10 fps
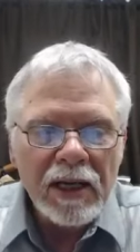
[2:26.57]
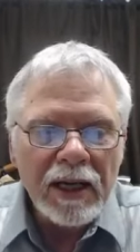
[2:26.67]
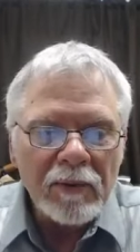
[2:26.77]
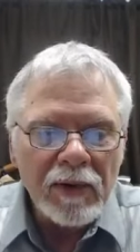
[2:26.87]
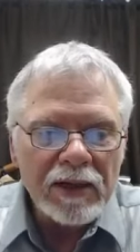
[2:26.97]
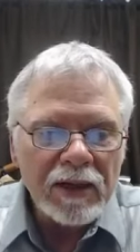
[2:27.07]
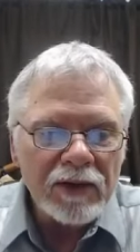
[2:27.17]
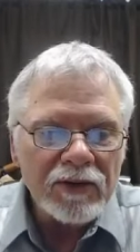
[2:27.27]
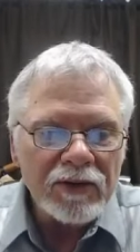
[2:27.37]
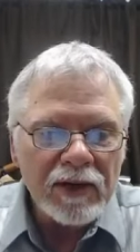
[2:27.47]
And what
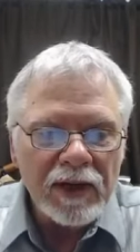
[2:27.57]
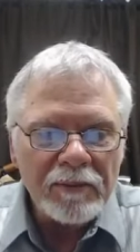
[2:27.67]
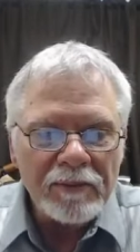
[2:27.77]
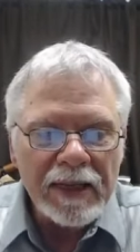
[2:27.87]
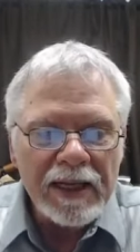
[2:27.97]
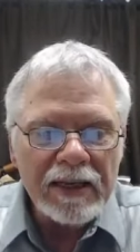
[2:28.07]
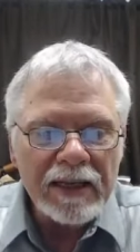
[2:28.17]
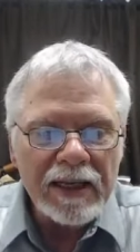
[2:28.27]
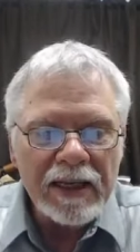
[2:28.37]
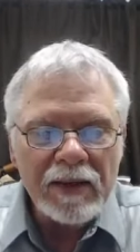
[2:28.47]
does it mean
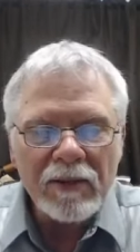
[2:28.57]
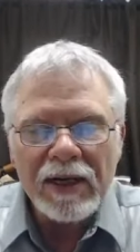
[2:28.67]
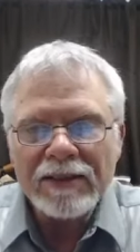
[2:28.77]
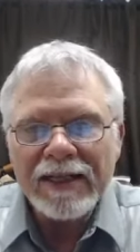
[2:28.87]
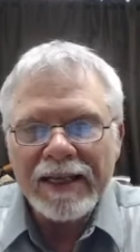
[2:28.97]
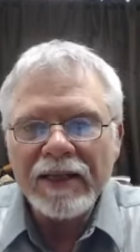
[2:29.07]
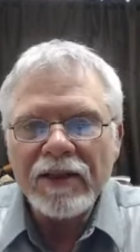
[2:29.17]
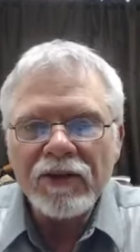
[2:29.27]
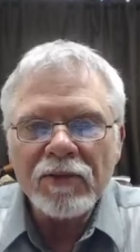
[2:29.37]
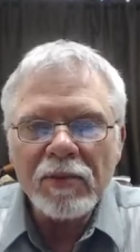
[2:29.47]
that he was in
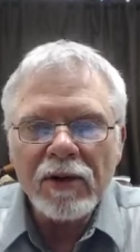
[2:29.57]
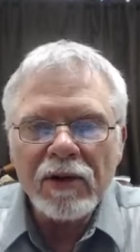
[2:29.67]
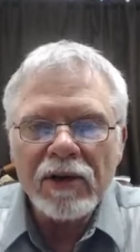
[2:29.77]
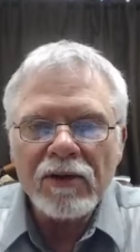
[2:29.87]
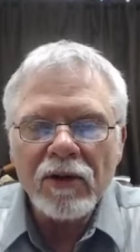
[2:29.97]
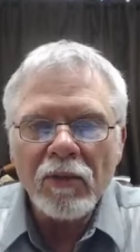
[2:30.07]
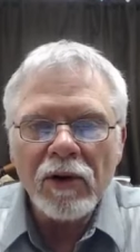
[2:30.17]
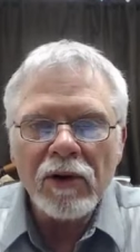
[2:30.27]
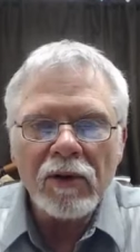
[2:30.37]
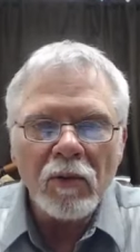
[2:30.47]
the spirit? The
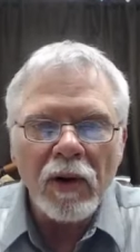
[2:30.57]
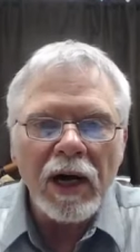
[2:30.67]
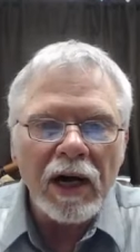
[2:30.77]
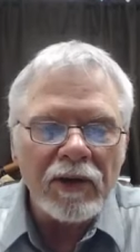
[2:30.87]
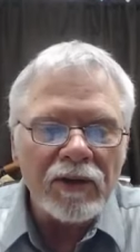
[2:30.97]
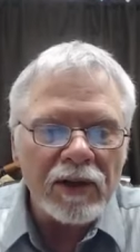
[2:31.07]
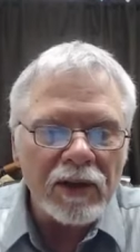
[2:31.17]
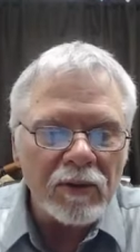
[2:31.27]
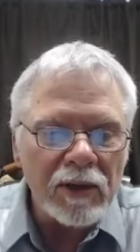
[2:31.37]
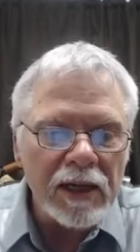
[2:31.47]
word was in the
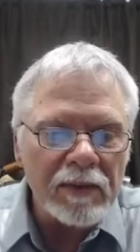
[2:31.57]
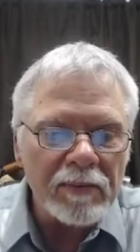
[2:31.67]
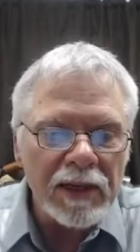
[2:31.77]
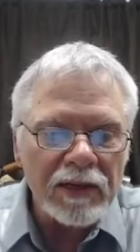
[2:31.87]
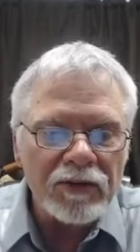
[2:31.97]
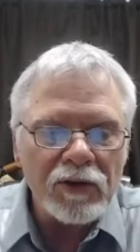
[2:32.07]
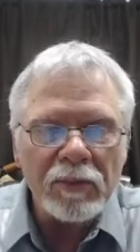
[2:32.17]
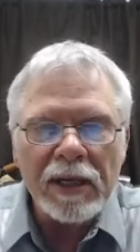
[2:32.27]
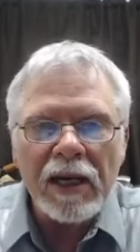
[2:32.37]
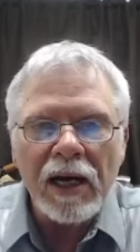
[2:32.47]
Greek means to
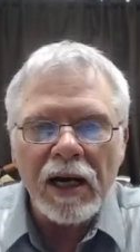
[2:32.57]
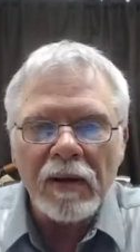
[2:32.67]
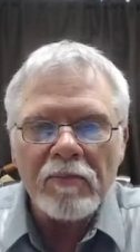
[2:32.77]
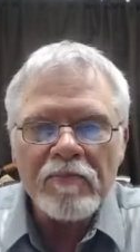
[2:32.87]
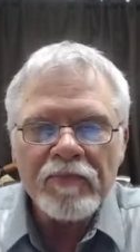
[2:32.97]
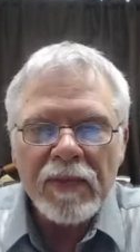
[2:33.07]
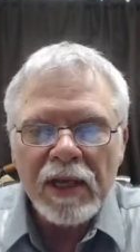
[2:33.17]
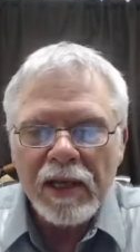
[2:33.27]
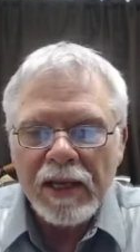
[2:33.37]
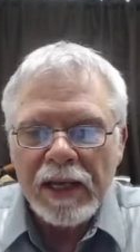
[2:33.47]
become.
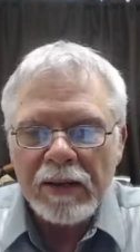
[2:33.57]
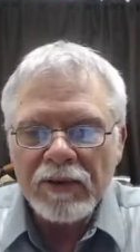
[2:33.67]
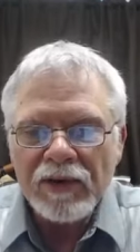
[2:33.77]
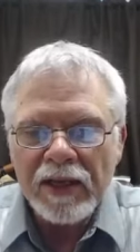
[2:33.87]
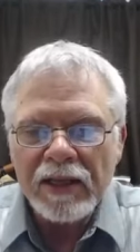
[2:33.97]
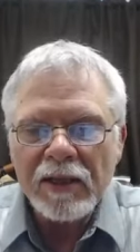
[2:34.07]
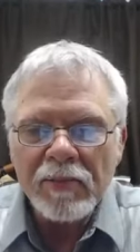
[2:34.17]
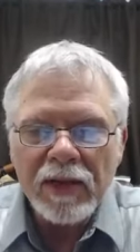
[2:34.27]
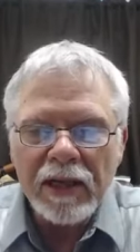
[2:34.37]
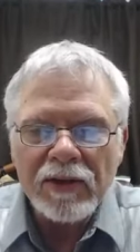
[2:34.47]
He was in the
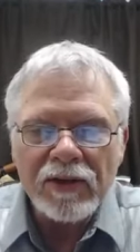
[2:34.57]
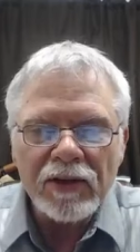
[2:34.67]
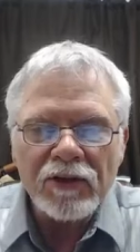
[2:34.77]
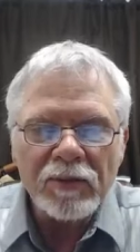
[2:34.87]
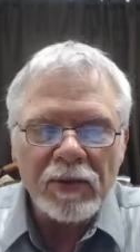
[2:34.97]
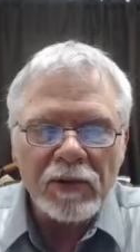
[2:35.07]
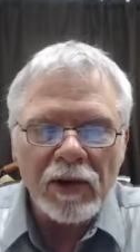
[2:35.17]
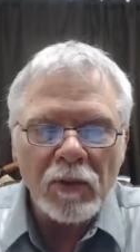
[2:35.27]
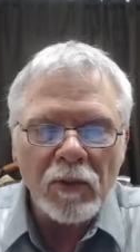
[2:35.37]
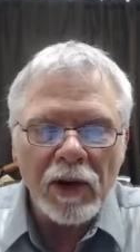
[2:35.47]
place in the
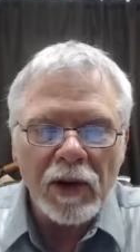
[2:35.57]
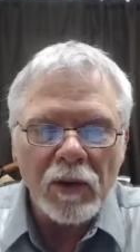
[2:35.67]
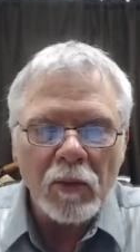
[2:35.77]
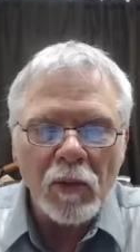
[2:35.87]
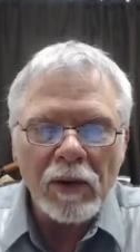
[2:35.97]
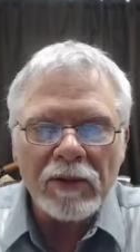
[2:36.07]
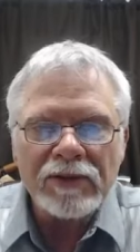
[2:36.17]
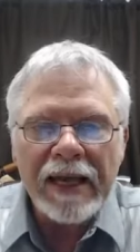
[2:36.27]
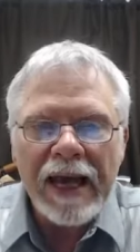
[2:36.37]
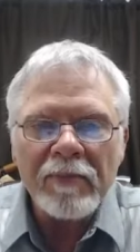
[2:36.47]
spirit where what was
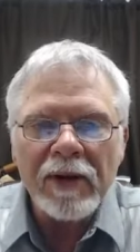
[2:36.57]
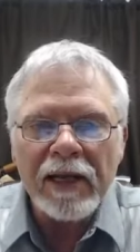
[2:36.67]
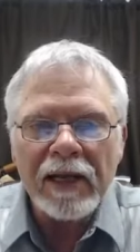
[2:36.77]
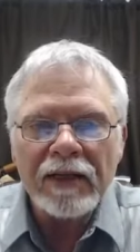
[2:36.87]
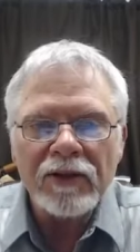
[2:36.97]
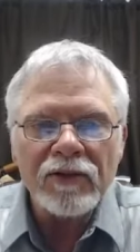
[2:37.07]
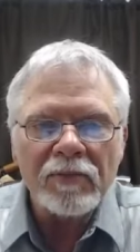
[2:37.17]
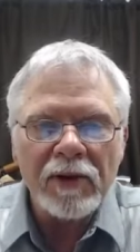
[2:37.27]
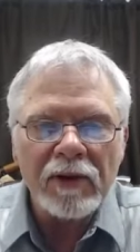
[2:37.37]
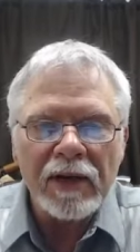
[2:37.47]
happening in the
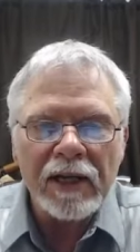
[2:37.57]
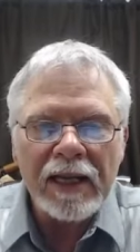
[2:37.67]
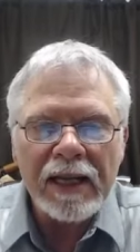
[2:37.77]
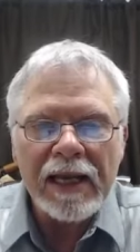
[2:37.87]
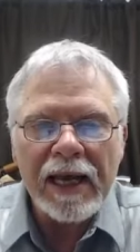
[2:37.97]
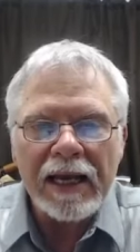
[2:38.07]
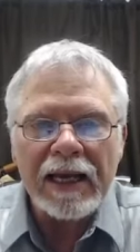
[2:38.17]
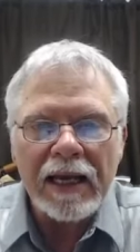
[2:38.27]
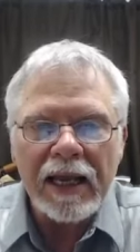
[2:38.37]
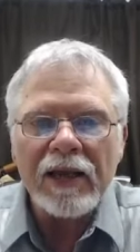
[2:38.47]
spirit, he had
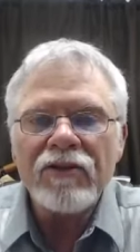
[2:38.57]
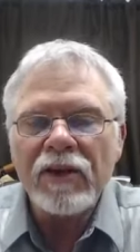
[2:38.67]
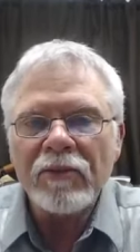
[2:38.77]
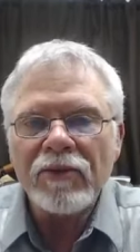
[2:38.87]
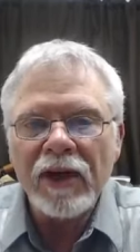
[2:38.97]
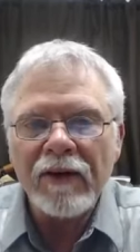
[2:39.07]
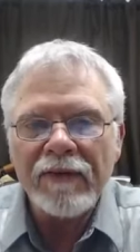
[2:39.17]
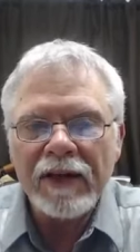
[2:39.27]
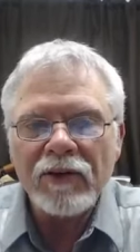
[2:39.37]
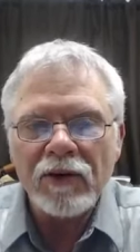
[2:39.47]
engaged himself
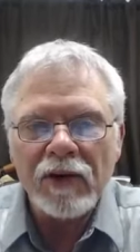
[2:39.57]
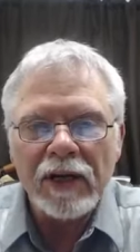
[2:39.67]
into it.